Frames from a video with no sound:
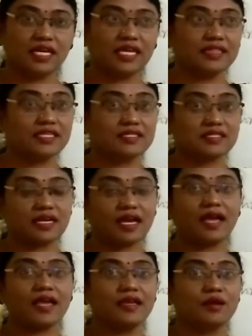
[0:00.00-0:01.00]
in the
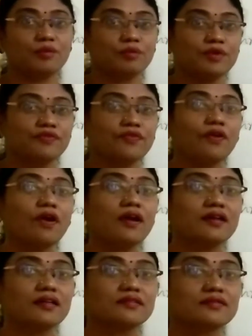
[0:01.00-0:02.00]
sky before